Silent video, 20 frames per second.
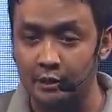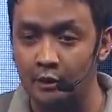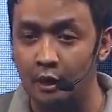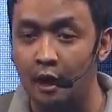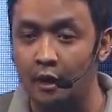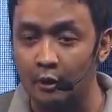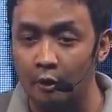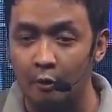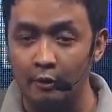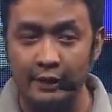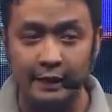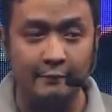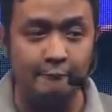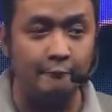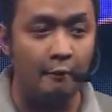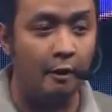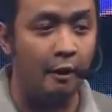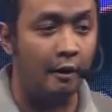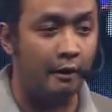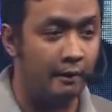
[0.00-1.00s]
not only
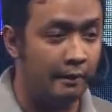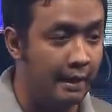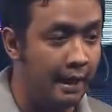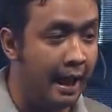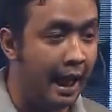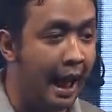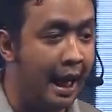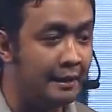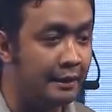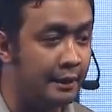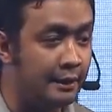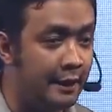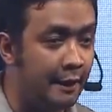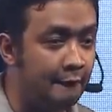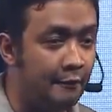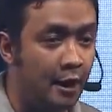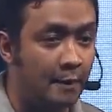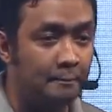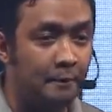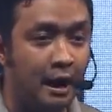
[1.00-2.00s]
for
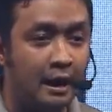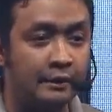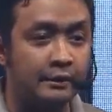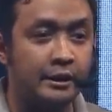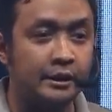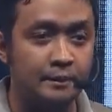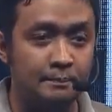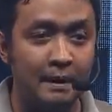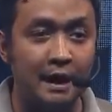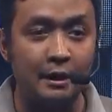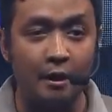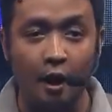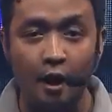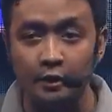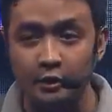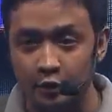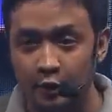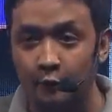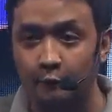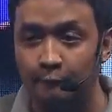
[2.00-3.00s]
underdeveloped countries, but
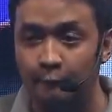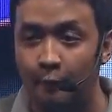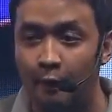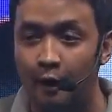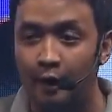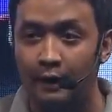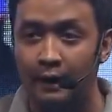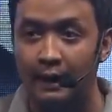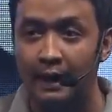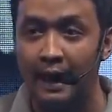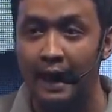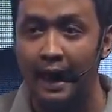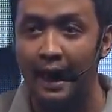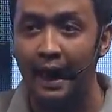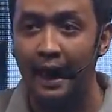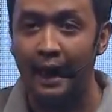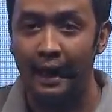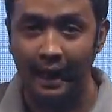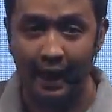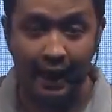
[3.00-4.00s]
also for
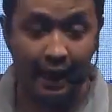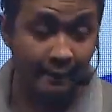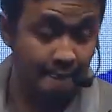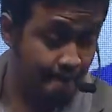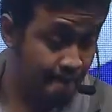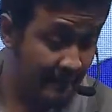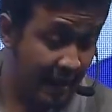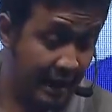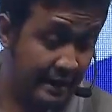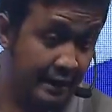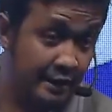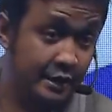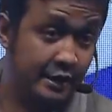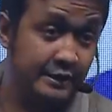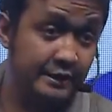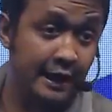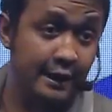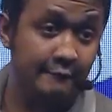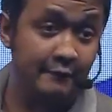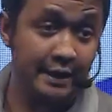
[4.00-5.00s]
energy
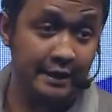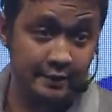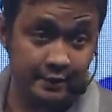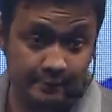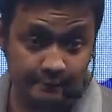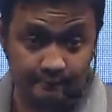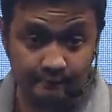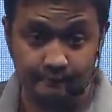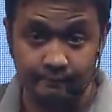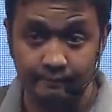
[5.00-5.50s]
savings.